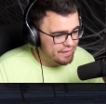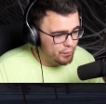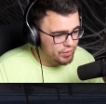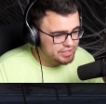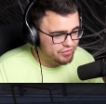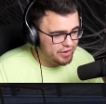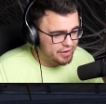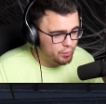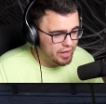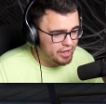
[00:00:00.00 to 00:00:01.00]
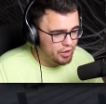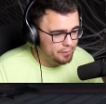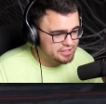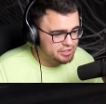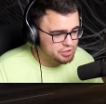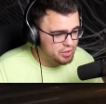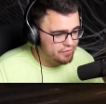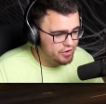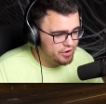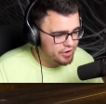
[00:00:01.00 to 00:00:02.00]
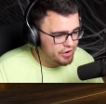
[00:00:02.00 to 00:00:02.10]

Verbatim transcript: Works very well, Mr. Trevor.